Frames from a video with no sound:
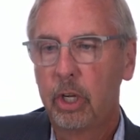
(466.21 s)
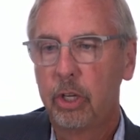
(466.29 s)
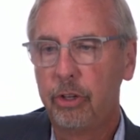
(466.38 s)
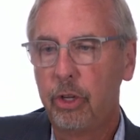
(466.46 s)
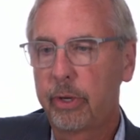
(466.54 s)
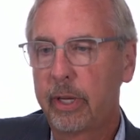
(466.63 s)

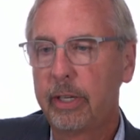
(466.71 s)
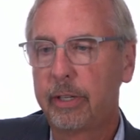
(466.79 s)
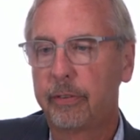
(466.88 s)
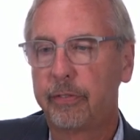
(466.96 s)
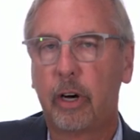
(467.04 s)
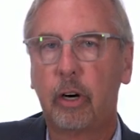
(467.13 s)
you can
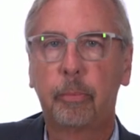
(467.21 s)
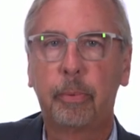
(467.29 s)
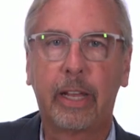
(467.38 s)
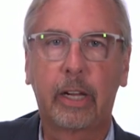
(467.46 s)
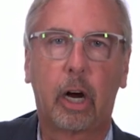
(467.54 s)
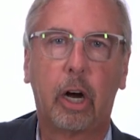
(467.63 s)
develop
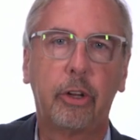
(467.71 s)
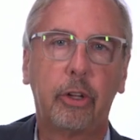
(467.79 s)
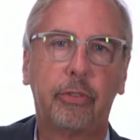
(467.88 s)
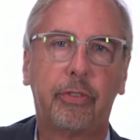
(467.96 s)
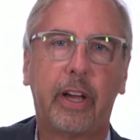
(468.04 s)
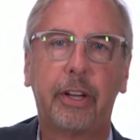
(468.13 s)
a
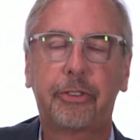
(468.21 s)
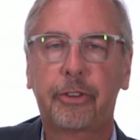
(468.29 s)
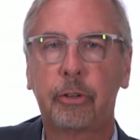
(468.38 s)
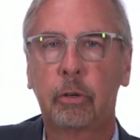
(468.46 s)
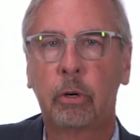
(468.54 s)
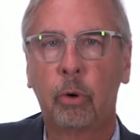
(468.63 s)

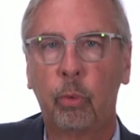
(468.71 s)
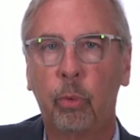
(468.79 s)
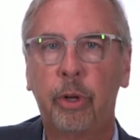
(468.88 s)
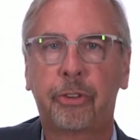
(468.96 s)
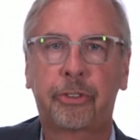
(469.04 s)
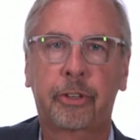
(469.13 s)
cardiovascular
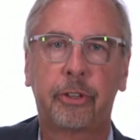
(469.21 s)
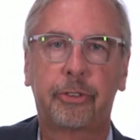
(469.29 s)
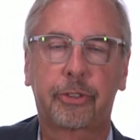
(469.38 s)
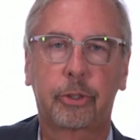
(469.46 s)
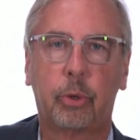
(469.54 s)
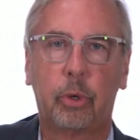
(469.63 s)
risk
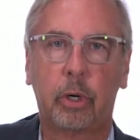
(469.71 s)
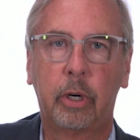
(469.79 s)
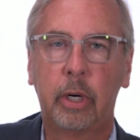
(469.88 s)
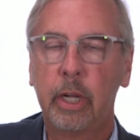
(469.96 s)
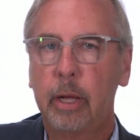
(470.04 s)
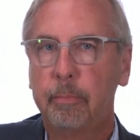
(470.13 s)
score
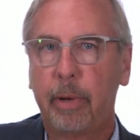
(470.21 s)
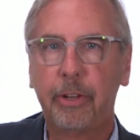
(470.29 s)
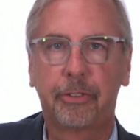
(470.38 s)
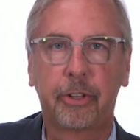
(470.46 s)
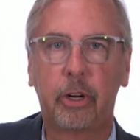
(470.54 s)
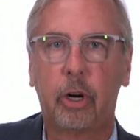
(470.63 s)

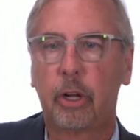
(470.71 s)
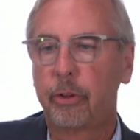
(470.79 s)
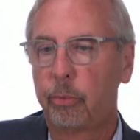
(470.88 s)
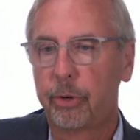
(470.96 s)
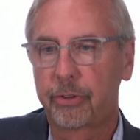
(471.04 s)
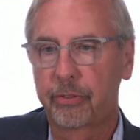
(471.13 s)
based on all the
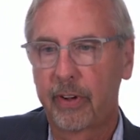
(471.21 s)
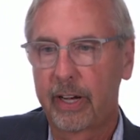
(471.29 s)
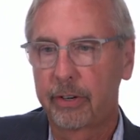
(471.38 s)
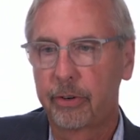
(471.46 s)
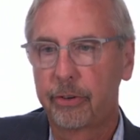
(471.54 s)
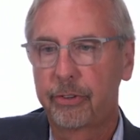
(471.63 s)
risk
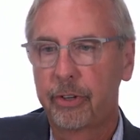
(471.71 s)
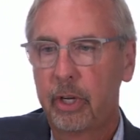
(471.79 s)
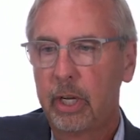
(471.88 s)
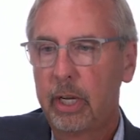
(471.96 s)
factors.